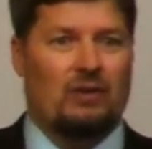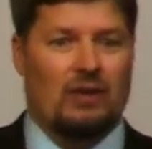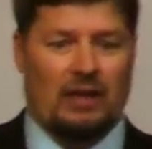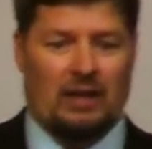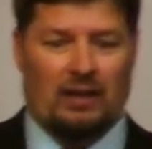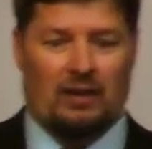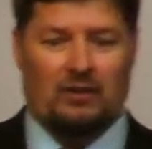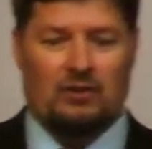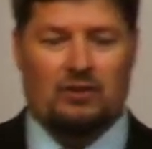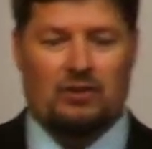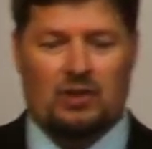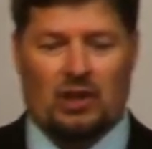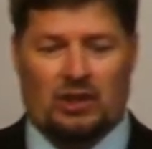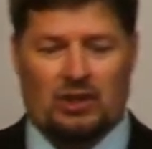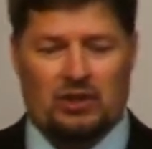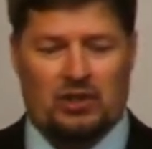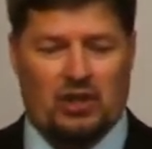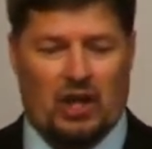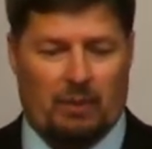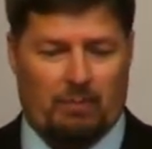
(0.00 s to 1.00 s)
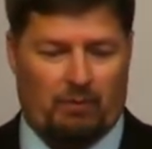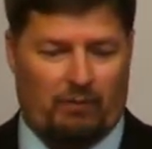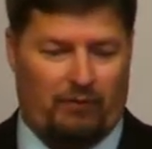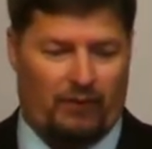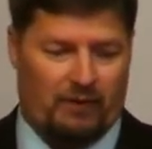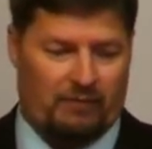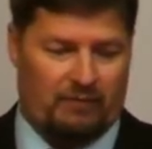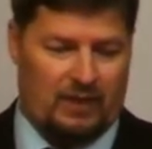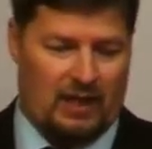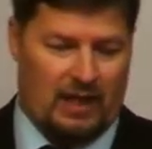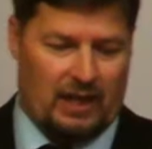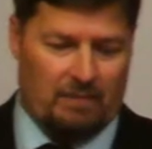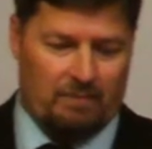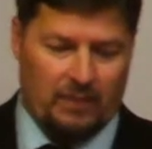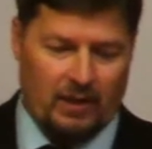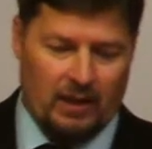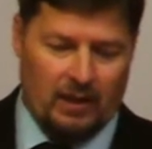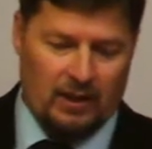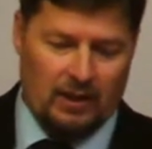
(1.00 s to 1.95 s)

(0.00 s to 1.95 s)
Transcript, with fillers: in Judges chapter 15.